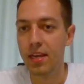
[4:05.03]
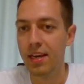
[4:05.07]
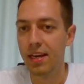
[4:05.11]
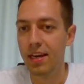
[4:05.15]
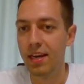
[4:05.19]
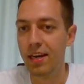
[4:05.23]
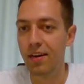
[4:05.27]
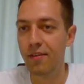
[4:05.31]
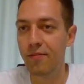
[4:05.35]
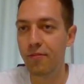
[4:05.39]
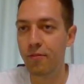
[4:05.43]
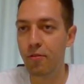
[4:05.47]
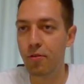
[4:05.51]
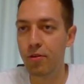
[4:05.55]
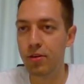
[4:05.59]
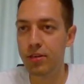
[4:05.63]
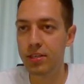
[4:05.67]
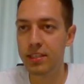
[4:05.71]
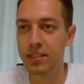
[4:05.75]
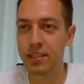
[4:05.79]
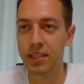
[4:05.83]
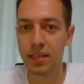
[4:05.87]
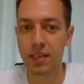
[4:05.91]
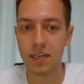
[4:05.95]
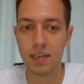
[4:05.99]
Of
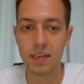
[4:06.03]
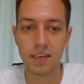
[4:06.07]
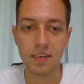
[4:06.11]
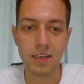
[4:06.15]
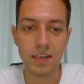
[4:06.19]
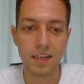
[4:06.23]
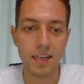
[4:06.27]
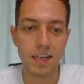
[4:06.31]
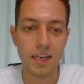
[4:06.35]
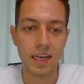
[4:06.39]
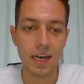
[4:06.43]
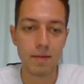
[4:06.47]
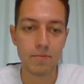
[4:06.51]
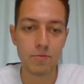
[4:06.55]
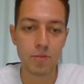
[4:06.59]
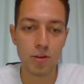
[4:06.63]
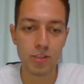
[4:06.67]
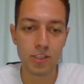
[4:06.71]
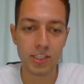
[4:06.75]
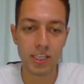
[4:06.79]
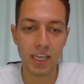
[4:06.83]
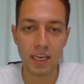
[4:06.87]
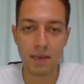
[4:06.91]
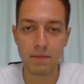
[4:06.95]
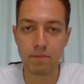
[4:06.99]
course, uh, I'm
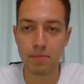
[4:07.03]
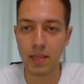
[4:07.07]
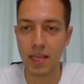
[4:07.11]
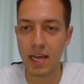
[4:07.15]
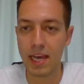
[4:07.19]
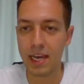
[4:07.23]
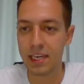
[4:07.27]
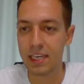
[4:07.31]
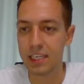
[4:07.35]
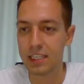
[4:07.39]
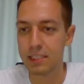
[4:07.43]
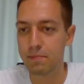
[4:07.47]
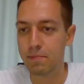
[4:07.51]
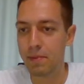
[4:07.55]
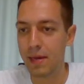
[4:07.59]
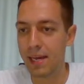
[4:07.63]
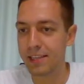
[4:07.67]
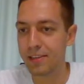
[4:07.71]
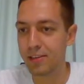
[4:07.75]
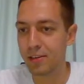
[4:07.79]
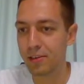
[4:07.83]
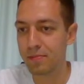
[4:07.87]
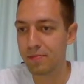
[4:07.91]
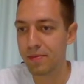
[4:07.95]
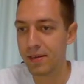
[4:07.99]
not saying black is
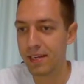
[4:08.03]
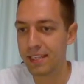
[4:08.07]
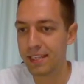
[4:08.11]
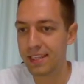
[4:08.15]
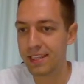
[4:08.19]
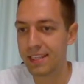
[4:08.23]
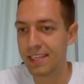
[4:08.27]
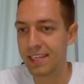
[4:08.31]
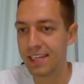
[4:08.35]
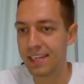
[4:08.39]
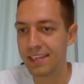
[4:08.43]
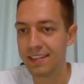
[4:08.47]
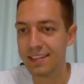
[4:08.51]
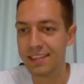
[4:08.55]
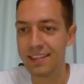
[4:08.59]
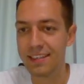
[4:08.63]
better, but uh,